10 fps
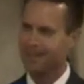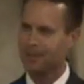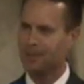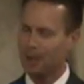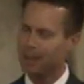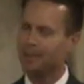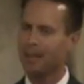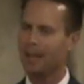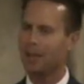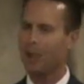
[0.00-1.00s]
So I want to
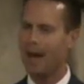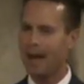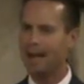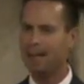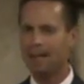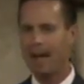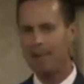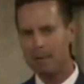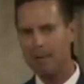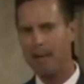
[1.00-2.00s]
tell you why I think
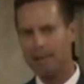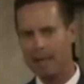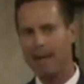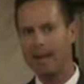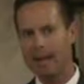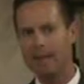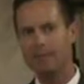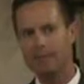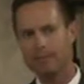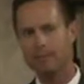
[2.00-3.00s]
I'm the best candidate
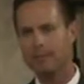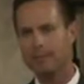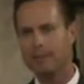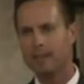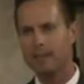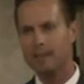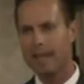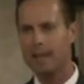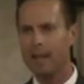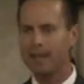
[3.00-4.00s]
to
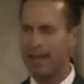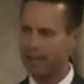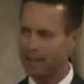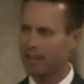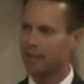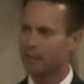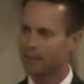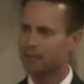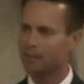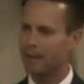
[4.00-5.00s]
take on David
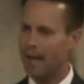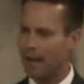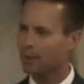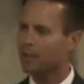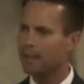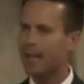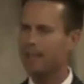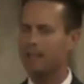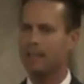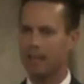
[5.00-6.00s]
Gill, but not only
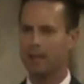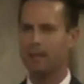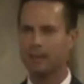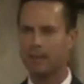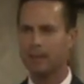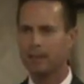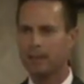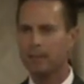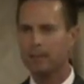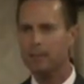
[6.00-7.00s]
David Gill,
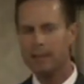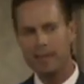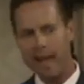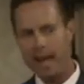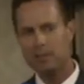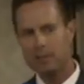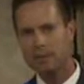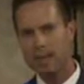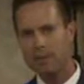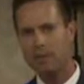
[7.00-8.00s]
but the National
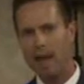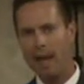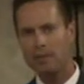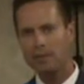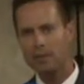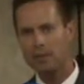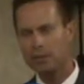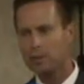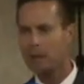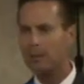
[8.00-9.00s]
Democrats and their
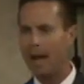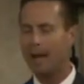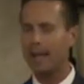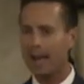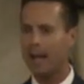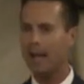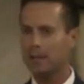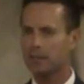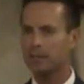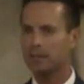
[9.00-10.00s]
super PAC
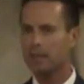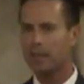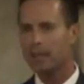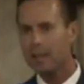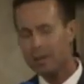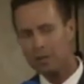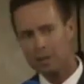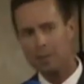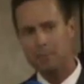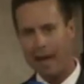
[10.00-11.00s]
allies. And those
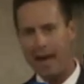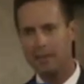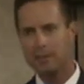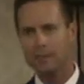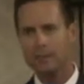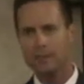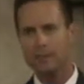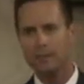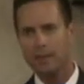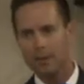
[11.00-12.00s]
super PACs
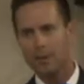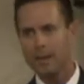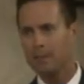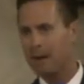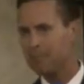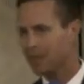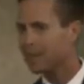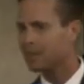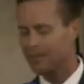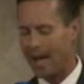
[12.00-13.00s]
are funded by
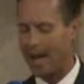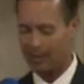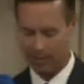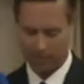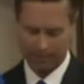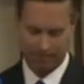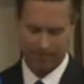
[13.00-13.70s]
billions of dollars.